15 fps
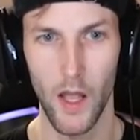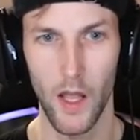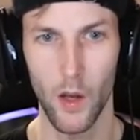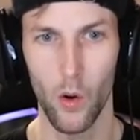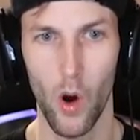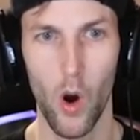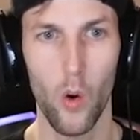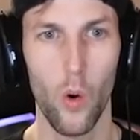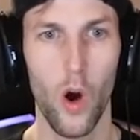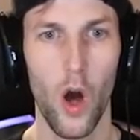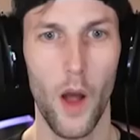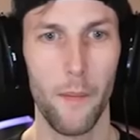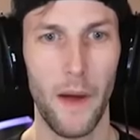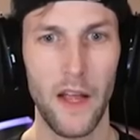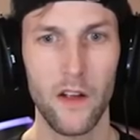Ew, oh,
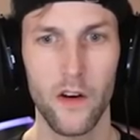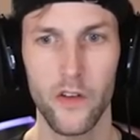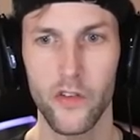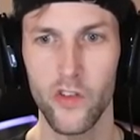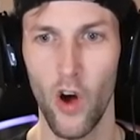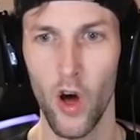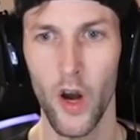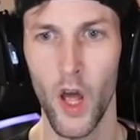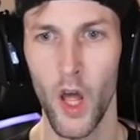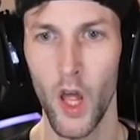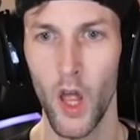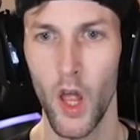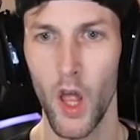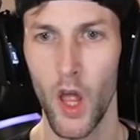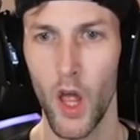am I in a sauna?
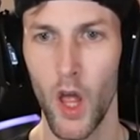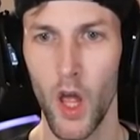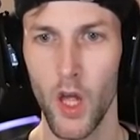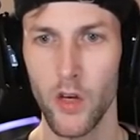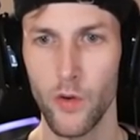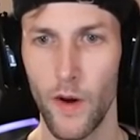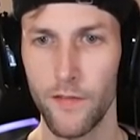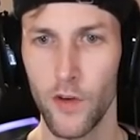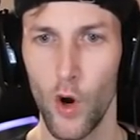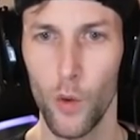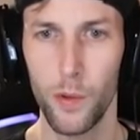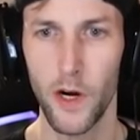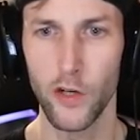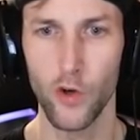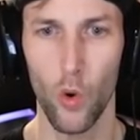Do I have to
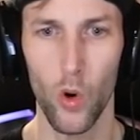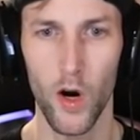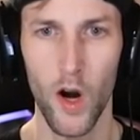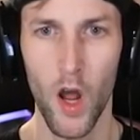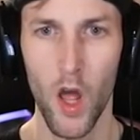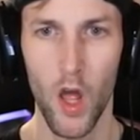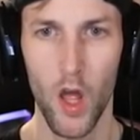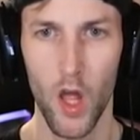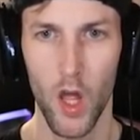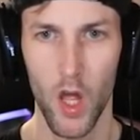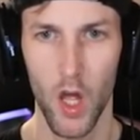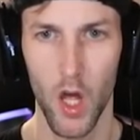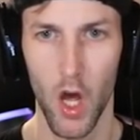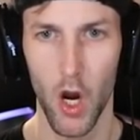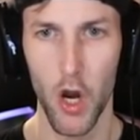open a door?
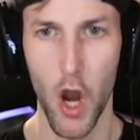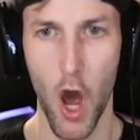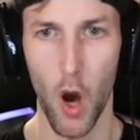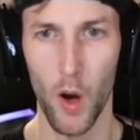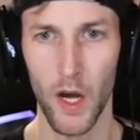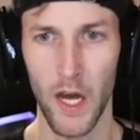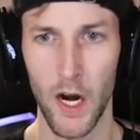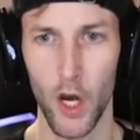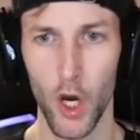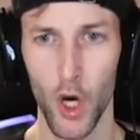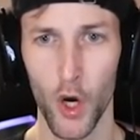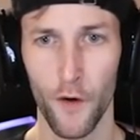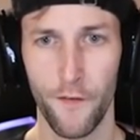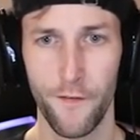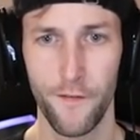No, I'm
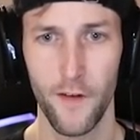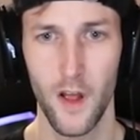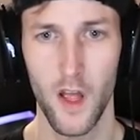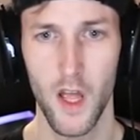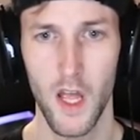gonna oof!